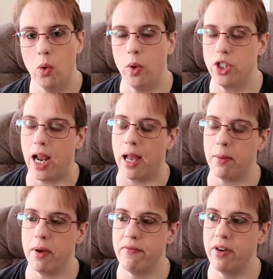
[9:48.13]
which
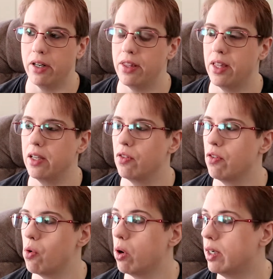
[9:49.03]
I'm very thankful
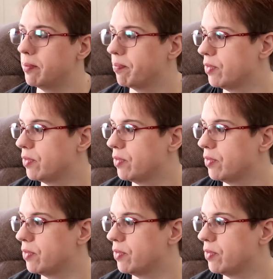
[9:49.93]
for.